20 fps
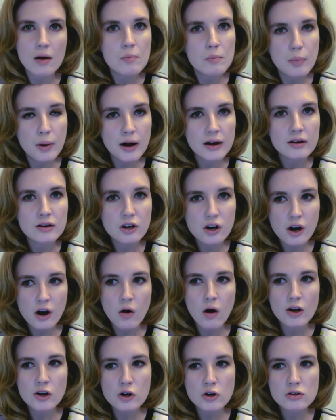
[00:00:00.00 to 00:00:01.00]
But, you
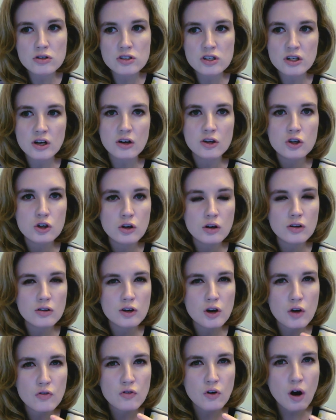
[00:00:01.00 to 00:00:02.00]
know, you don't see
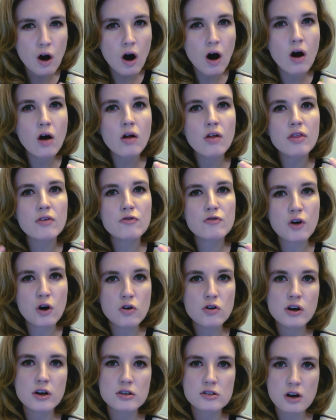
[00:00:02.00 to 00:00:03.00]
for all the
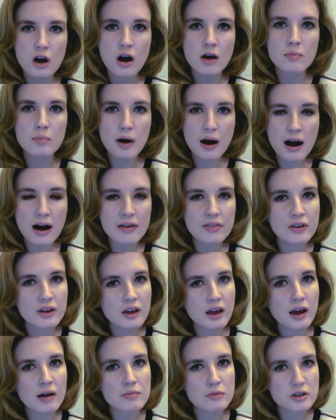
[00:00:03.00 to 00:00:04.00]
focus on behind the
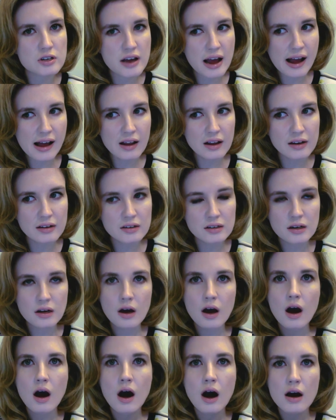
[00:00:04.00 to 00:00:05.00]
camera talent,
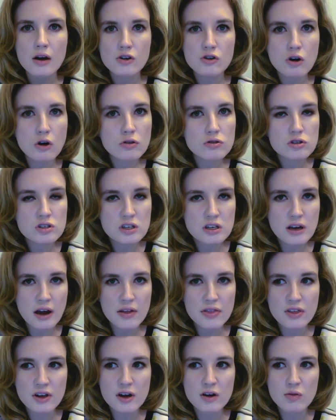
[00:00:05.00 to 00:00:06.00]
you don't see, I
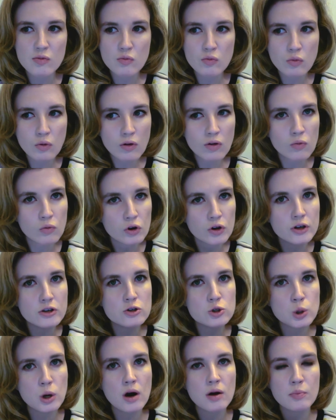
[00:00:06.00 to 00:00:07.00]
think, really
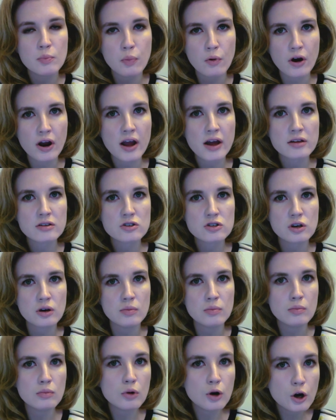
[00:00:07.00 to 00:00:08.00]
strong brands
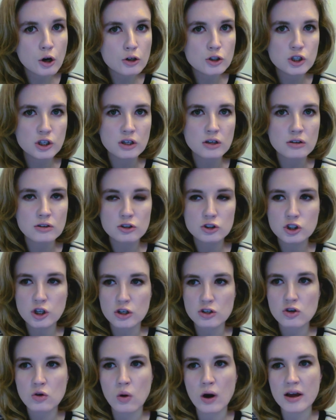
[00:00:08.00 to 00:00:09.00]
emerging
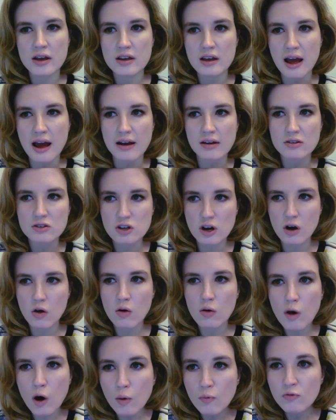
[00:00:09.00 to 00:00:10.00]
just quite yet.
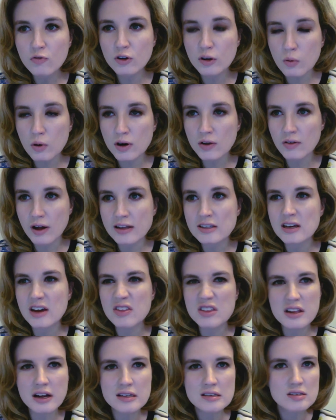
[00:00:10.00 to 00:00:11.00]
So hopefully one of that's, I
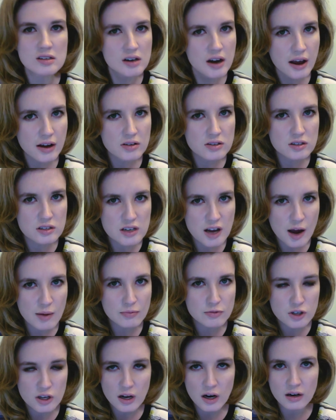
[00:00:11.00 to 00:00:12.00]
think that's the next step
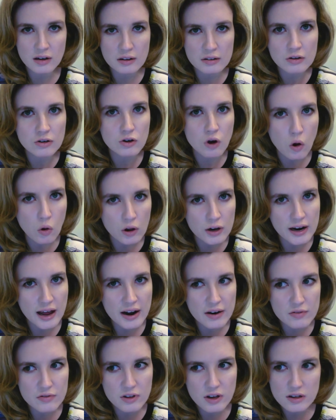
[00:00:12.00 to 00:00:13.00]
to get another Nolan out
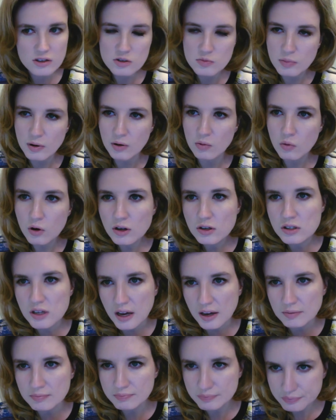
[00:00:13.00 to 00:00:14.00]
of this, but we'll
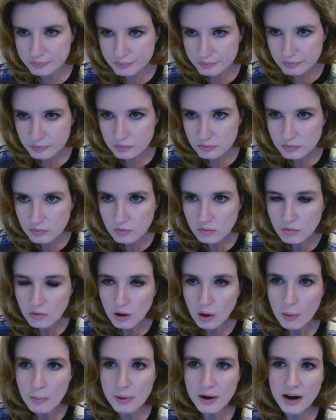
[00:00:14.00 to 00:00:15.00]
see.
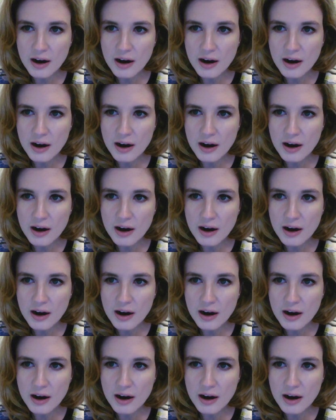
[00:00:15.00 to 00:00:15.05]
But